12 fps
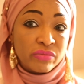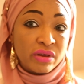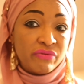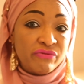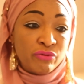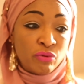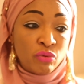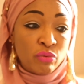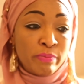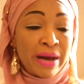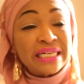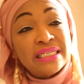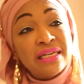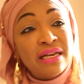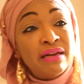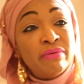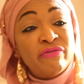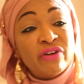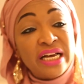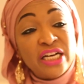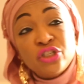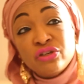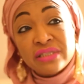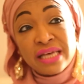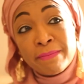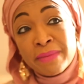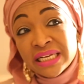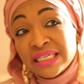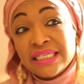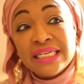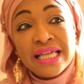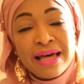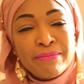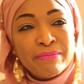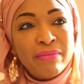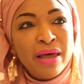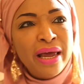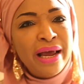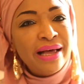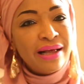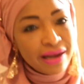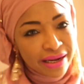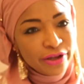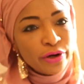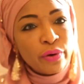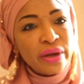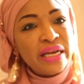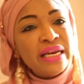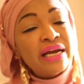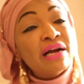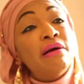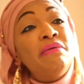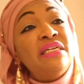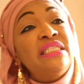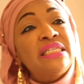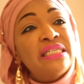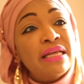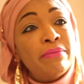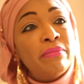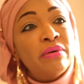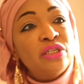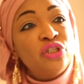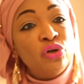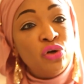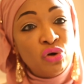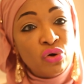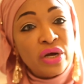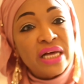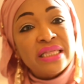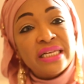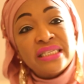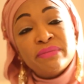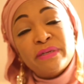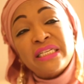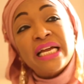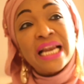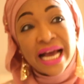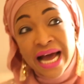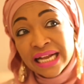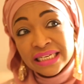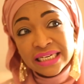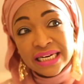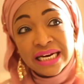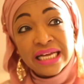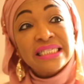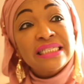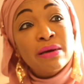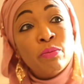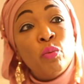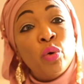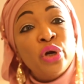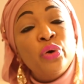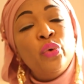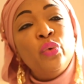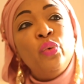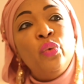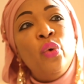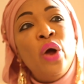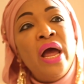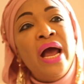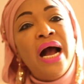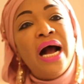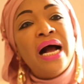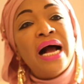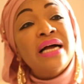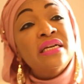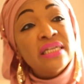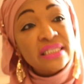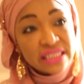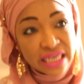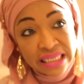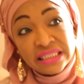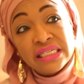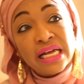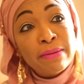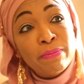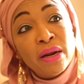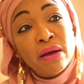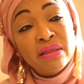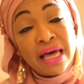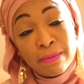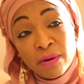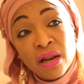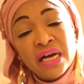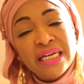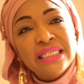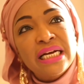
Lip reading: for issues that matter to them, you know, it encourages them to look at this particular candidate as someone who understands their plight